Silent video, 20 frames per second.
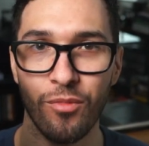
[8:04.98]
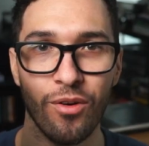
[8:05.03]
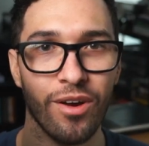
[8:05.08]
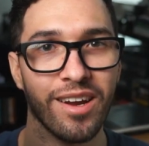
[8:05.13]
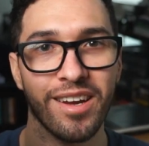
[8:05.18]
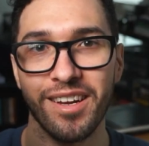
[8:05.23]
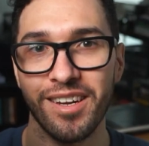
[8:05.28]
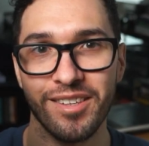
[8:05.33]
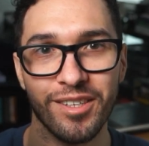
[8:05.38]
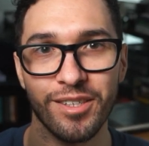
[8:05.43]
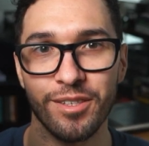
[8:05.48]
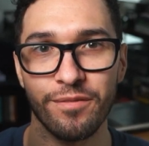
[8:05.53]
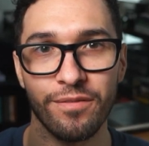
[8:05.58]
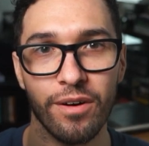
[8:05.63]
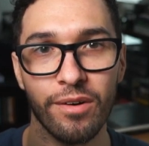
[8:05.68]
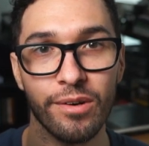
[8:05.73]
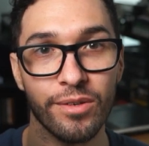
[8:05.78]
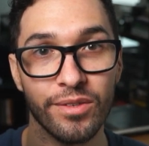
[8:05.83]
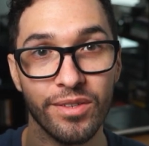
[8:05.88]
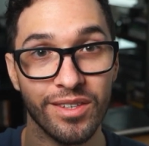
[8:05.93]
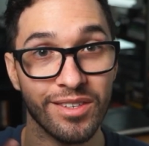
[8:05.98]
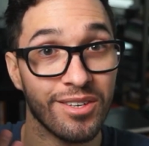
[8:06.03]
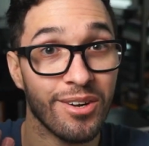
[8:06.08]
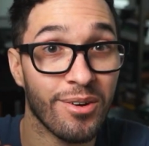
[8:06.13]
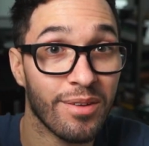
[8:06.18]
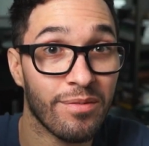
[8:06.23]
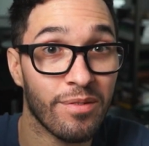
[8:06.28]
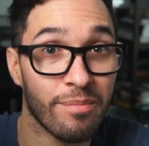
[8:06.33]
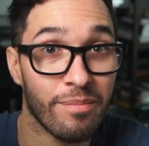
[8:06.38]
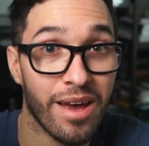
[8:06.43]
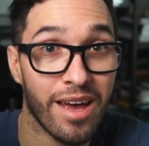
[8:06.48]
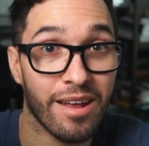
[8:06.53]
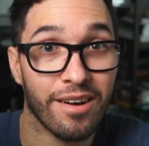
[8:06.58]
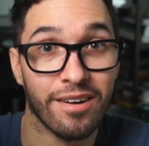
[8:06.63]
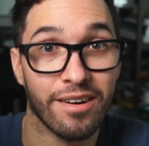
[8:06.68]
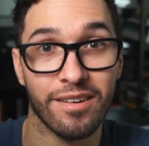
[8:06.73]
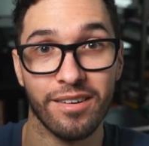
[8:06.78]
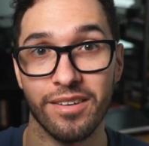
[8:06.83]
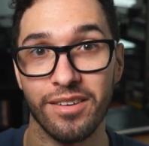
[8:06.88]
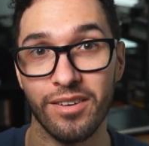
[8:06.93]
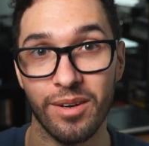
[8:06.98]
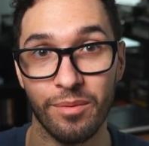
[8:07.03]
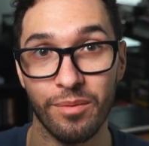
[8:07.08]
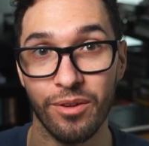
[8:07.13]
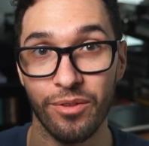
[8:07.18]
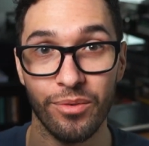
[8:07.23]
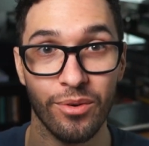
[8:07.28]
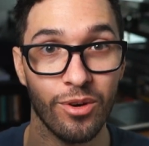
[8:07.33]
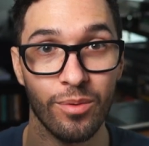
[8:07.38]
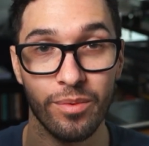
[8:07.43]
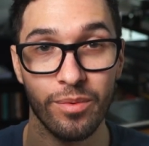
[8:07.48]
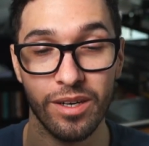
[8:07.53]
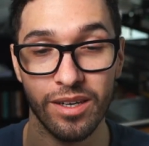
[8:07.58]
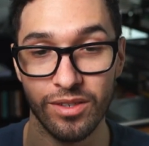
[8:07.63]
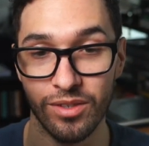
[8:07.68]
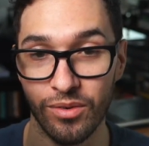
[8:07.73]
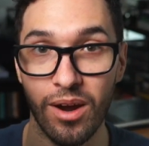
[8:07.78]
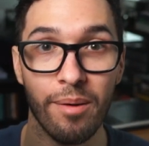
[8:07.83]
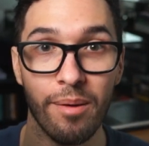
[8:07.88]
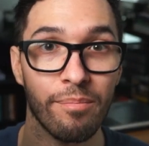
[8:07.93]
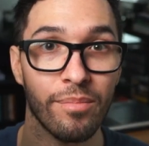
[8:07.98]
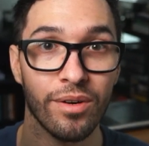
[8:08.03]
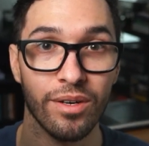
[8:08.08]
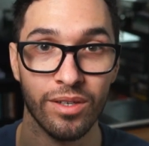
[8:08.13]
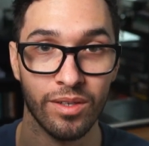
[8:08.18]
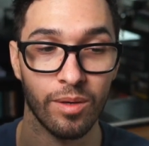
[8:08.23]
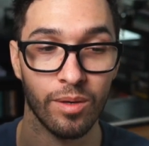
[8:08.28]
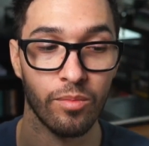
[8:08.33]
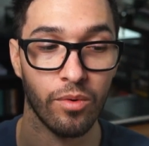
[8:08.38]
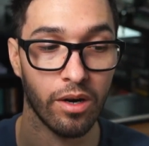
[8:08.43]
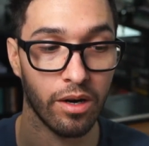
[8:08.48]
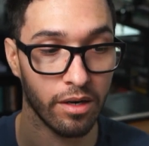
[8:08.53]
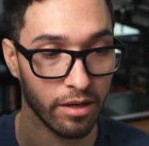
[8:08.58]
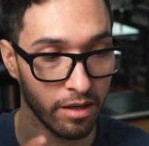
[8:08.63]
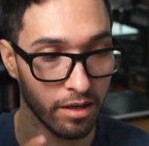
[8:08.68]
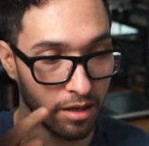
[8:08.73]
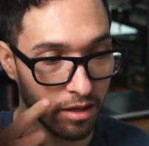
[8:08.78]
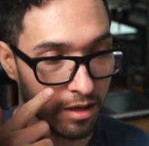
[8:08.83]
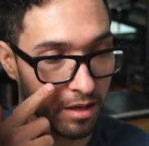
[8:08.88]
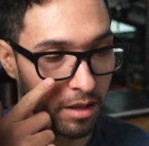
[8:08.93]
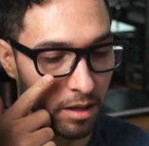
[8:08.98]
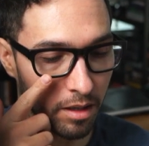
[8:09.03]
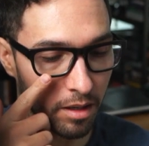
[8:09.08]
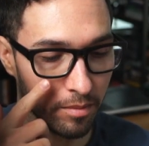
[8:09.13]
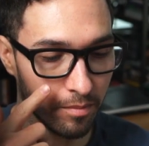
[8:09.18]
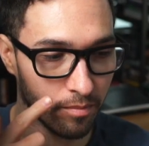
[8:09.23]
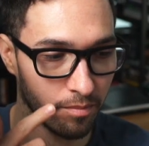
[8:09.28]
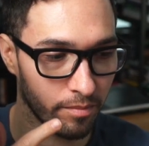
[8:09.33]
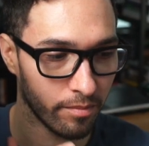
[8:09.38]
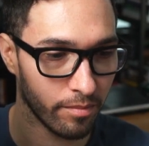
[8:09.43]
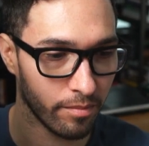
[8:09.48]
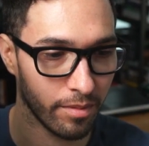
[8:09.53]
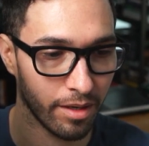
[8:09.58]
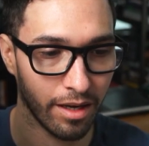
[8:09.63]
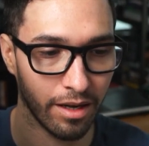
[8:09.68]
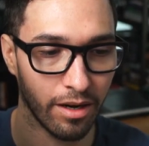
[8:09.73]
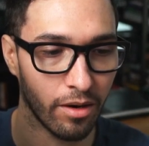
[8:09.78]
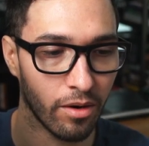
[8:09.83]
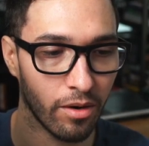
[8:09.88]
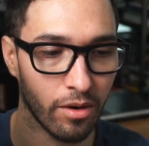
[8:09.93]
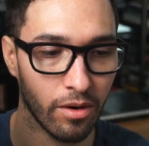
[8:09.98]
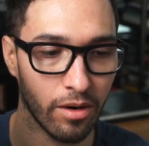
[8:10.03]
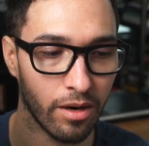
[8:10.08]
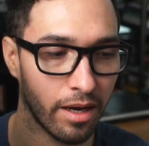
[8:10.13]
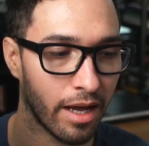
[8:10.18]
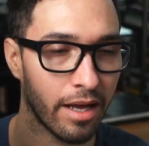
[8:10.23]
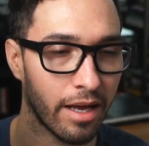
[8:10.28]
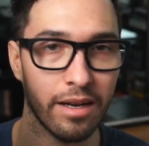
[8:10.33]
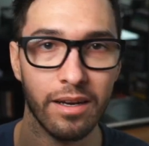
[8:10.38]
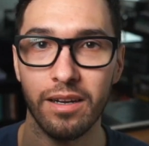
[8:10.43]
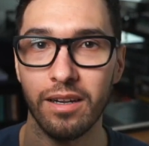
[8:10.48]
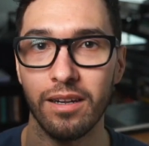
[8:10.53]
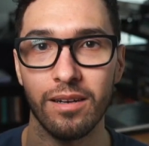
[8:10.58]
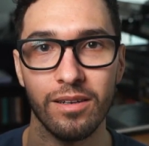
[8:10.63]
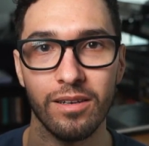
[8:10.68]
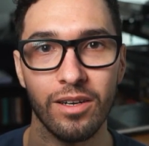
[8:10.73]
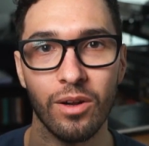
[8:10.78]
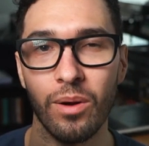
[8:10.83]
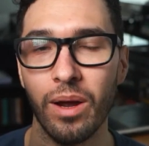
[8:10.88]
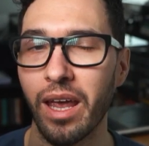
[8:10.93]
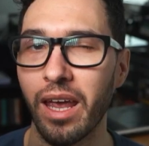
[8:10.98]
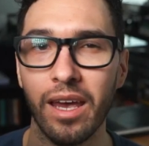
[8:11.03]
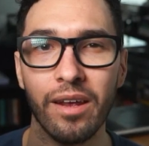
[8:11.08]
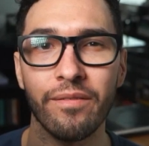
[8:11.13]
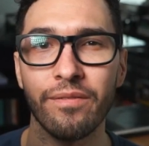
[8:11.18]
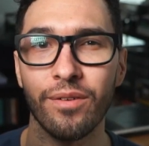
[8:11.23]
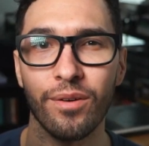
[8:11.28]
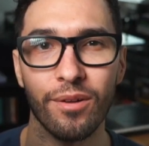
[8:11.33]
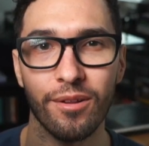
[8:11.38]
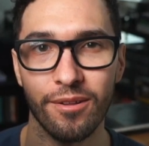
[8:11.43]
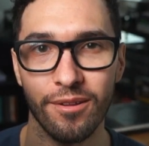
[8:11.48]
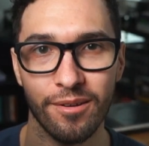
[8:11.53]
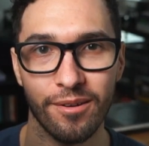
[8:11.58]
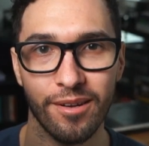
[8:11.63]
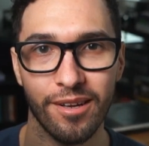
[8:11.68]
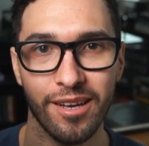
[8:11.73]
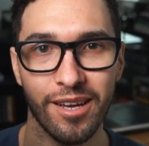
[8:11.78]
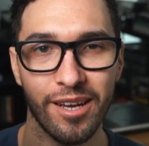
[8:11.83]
I'm ranking these photos that don't even matter. I'm going to throw them in a scrapbook somewhere. And edited, a handful.